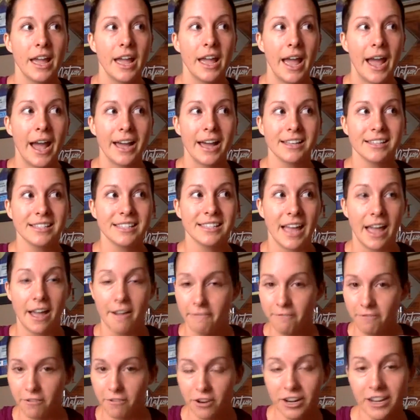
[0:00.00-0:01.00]
has
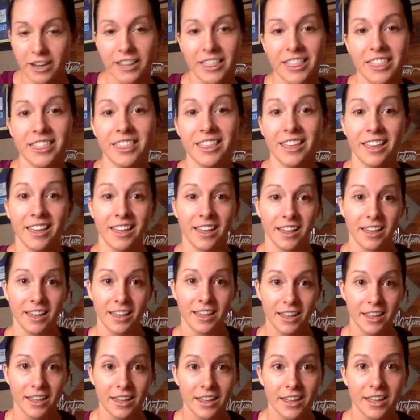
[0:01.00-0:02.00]

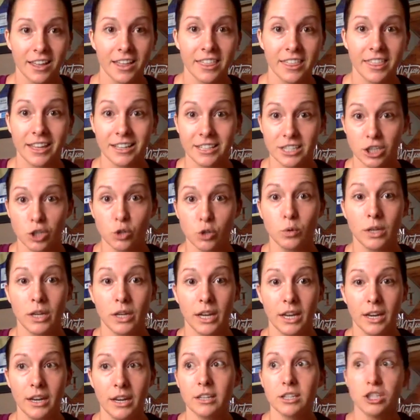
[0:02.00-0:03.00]
everything that you
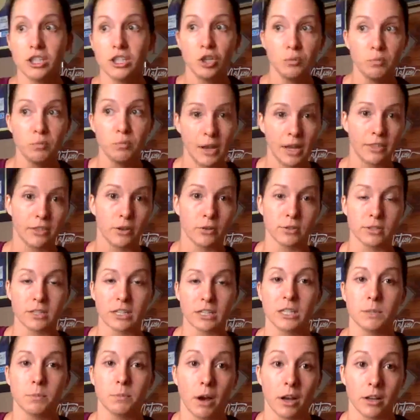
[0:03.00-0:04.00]
need to make those
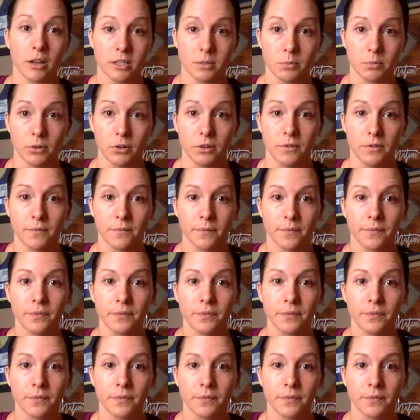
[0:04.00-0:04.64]
things possible.